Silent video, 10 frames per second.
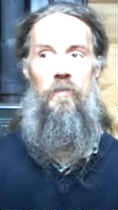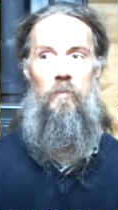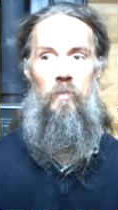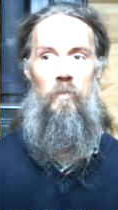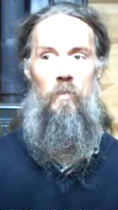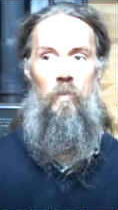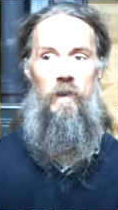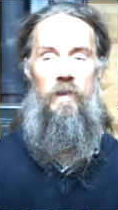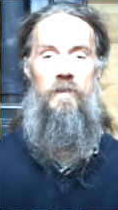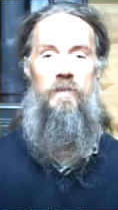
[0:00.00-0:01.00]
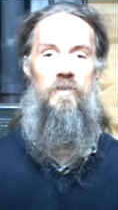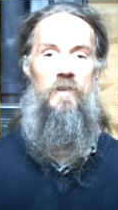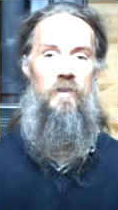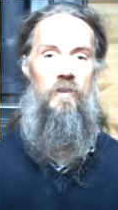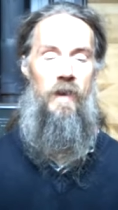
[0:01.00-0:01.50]
what it is
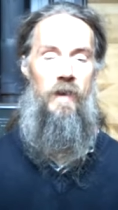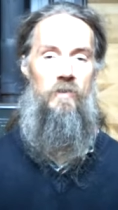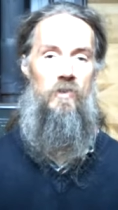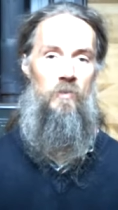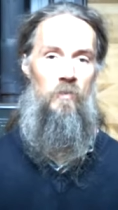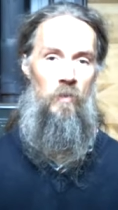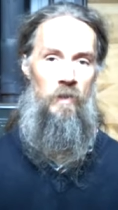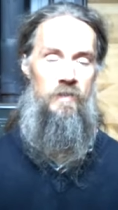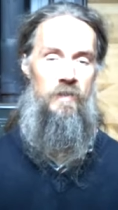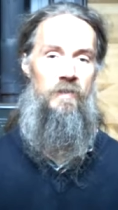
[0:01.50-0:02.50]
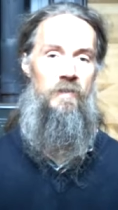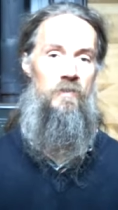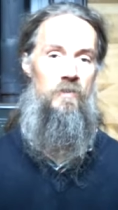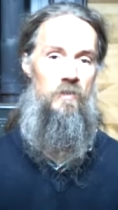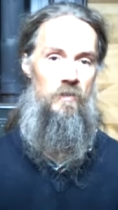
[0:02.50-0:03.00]
that you're actually wanting
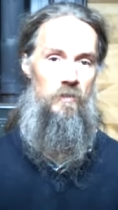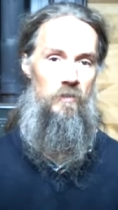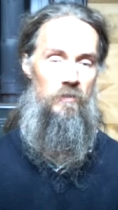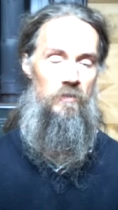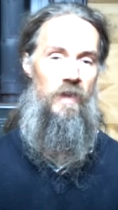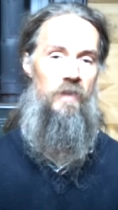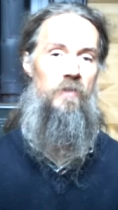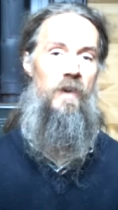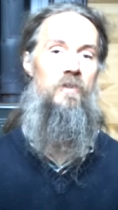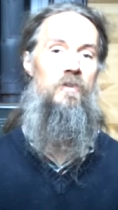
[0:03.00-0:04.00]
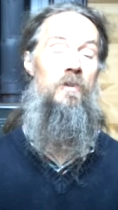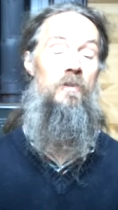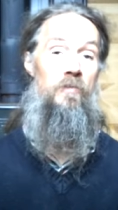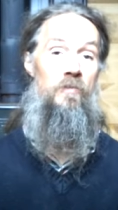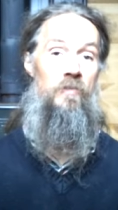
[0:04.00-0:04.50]
is the satisfaction or
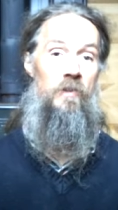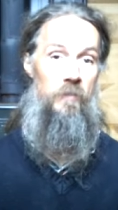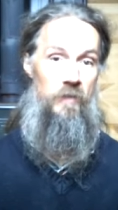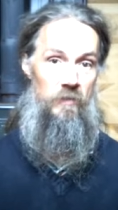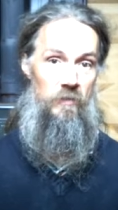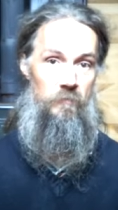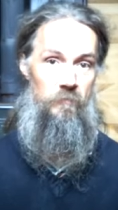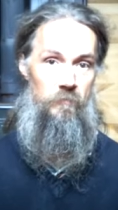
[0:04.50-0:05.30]
the fulfillment